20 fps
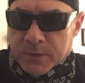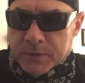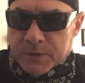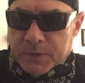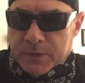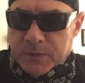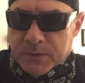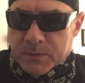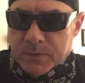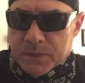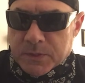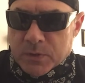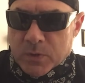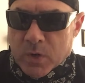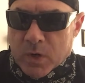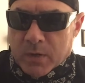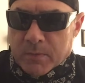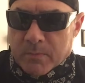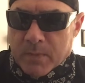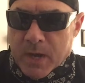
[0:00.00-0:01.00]
tuned to
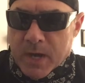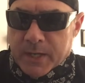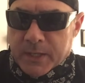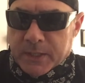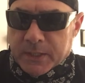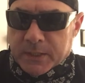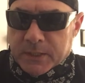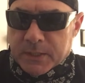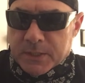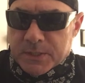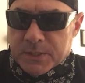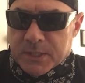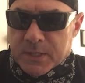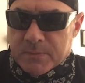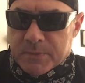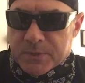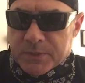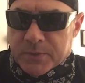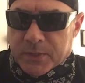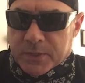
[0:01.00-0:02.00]
harmonic
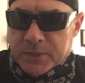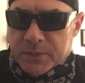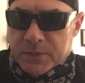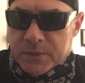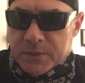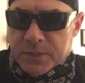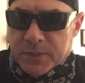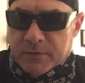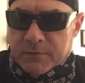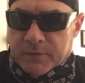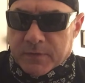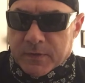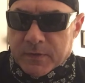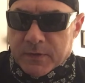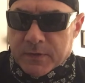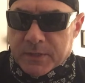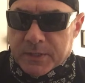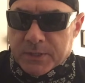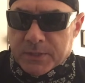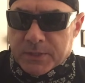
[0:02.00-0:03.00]
substructures of
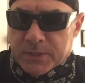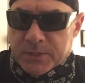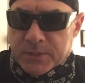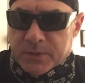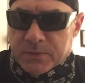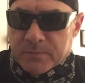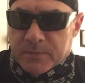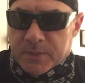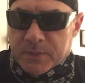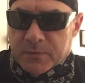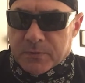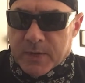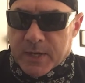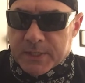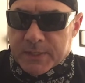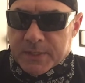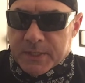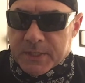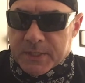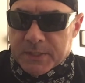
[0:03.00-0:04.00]
Earth's Schumann
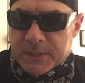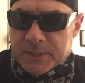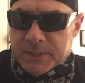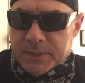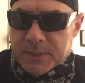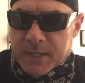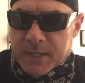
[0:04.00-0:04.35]
resonance